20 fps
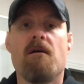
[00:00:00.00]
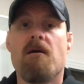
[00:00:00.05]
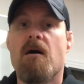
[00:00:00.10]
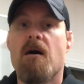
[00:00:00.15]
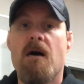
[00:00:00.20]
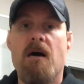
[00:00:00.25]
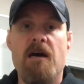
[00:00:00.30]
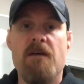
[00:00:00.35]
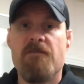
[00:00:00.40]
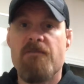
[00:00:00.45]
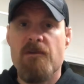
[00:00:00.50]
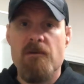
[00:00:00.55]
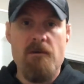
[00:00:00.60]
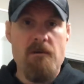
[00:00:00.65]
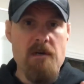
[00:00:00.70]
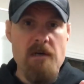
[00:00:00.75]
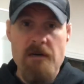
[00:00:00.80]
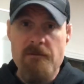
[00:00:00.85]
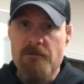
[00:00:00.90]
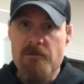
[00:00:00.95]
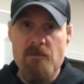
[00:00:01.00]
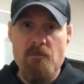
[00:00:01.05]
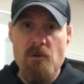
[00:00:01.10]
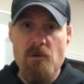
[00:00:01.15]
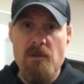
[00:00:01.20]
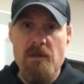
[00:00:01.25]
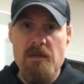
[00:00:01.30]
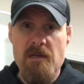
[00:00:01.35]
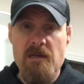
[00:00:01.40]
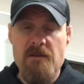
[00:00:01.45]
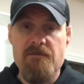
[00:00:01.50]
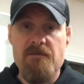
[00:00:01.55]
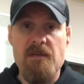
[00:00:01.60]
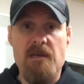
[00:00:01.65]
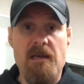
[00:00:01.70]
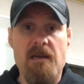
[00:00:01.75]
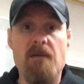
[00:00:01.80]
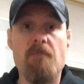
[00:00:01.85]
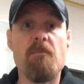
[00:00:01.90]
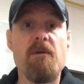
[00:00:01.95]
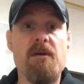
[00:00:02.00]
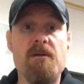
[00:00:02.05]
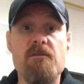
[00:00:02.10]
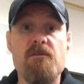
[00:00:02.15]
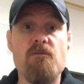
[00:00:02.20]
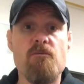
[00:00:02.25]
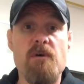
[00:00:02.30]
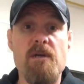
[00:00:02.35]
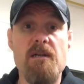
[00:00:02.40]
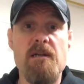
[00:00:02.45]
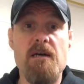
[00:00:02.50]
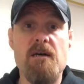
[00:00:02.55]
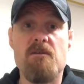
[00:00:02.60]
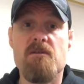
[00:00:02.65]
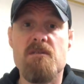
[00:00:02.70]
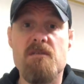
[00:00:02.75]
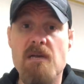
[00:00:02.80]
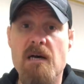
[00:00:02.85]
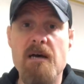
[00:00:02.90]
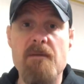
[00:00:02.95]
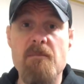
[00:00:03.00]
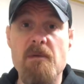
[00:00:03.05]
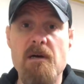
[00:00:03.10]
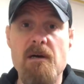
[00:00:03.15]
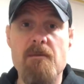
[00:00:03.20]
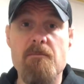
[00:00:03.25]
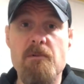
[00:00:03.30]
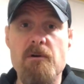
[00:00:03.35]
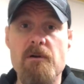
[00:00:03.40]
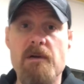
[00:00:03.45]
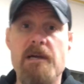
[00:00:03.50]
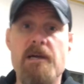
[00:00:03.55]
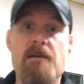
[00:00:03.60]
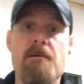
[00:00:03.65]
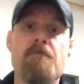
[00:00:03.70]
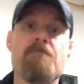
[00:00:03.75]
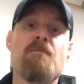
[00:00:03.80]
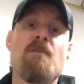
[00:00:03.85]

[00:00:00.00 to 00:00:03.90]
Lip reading: I feel comfortable enough to get a big twin now. It's time to upgrade.